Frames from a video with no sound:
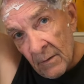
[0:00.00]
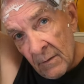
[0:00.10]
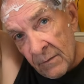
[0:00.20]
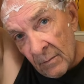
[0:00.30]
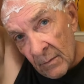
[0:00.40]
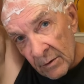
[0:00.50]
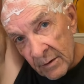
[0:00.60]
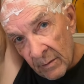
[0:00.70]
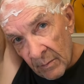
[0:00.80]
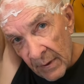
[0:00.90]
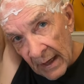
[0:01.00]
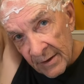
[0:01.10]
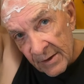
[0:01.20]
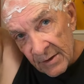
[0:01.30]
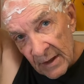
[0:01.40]
from multiple
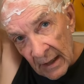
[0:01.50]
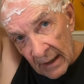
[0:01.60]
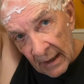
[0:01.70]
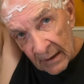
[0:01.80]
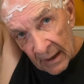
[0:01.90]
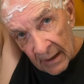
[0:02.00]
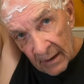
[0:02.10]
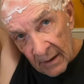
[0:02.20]
passes and I like that.